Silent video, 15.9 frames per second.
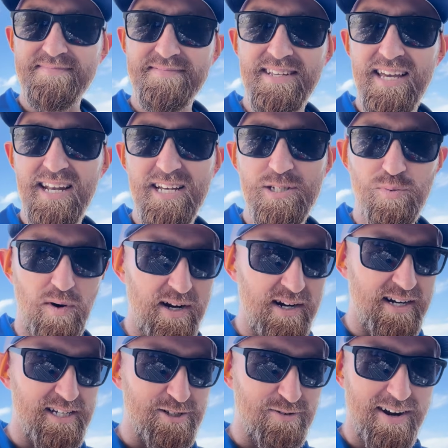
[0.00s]
it is what
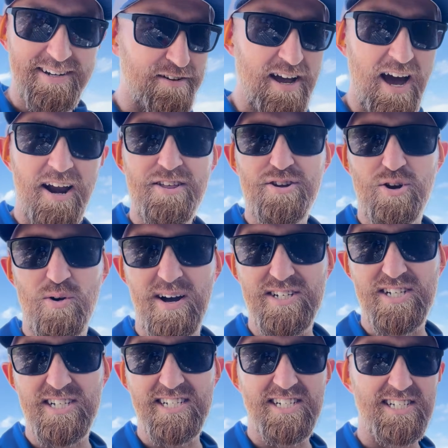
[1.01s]
it is, right? Got other
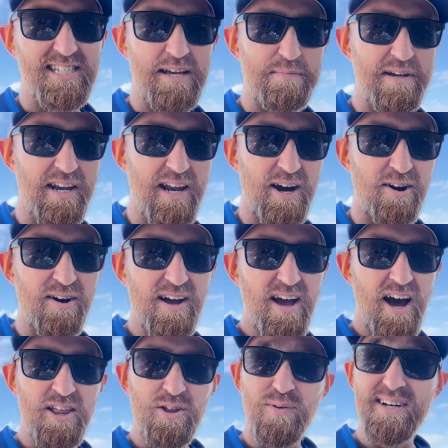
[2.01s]
questions, just let me know.
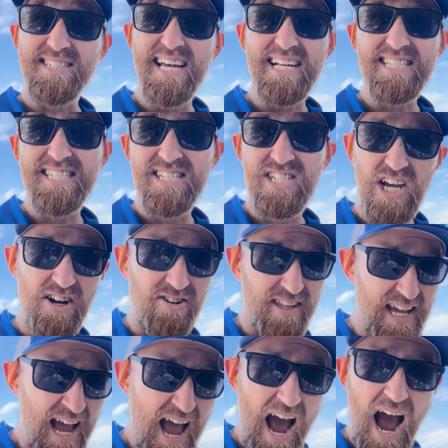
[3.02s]
Otherwise, that's
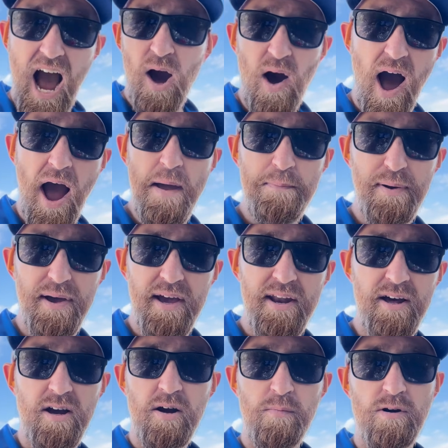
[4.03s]
generally how I bid
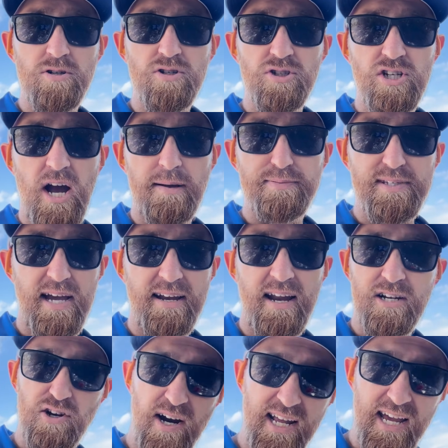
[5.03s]
a commercial job site. I
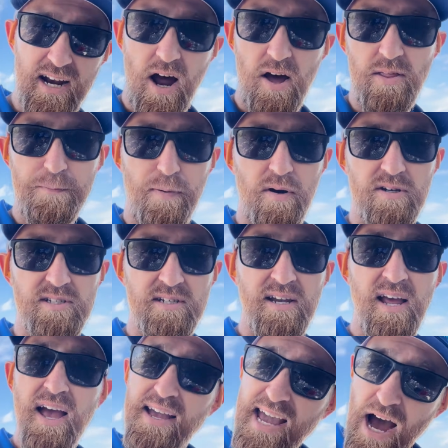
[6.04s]
try to get on the person,
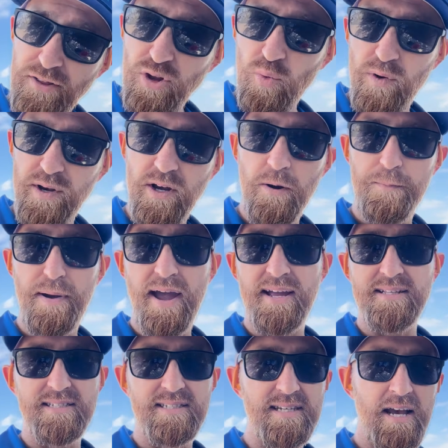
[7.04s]
count the window
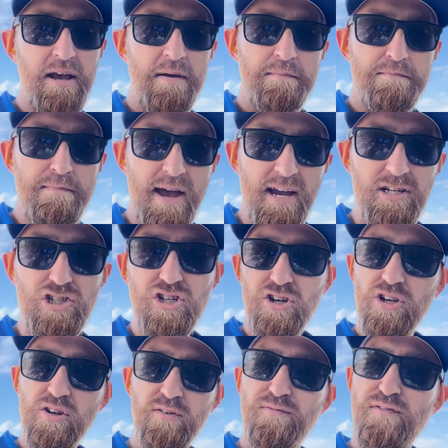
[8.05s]
panes, make sure
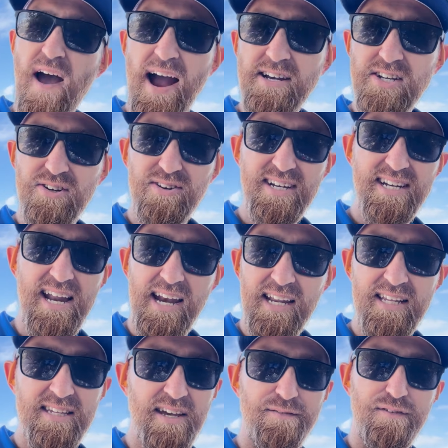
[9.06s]
you factor in
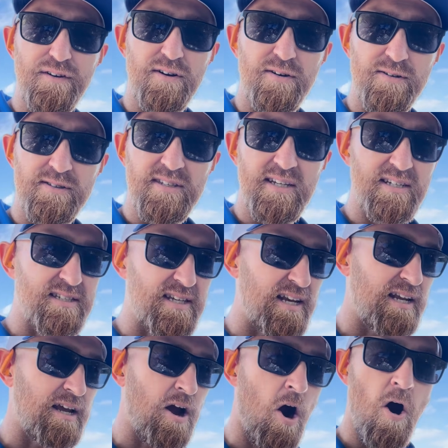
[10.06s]
any difficulties,
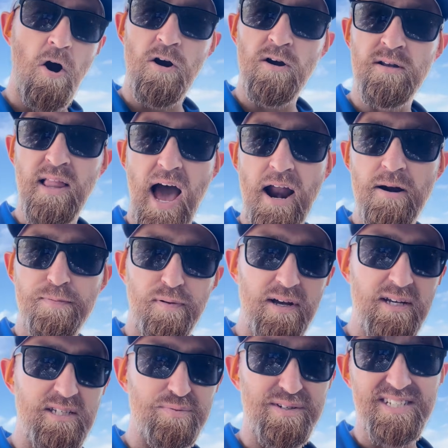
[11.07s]
any hard ladder
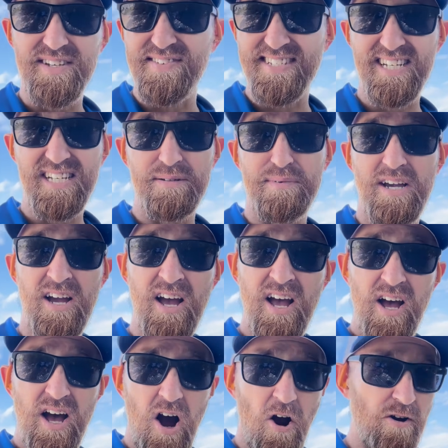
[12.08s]
placement. If it's going to be
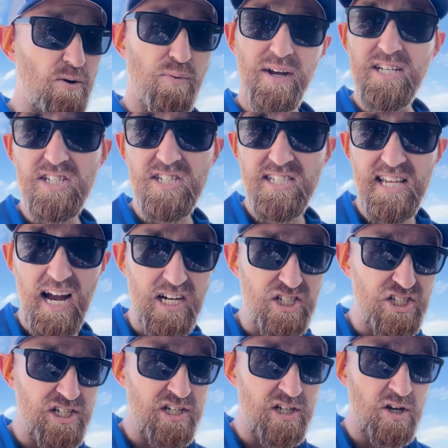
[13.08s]
hard to reach a
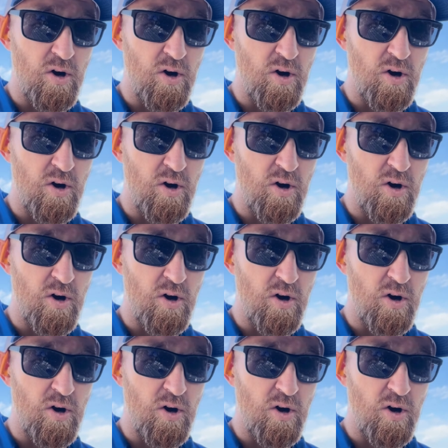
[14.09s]
section,